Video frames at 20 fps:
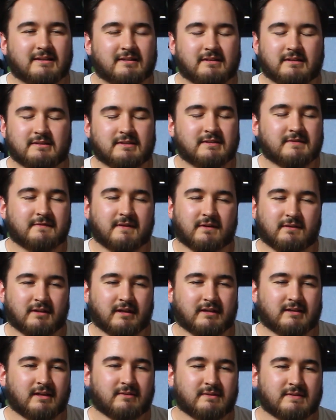I just felt
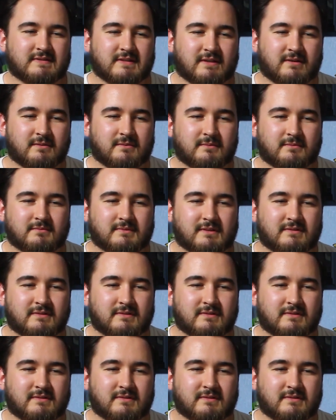like they were so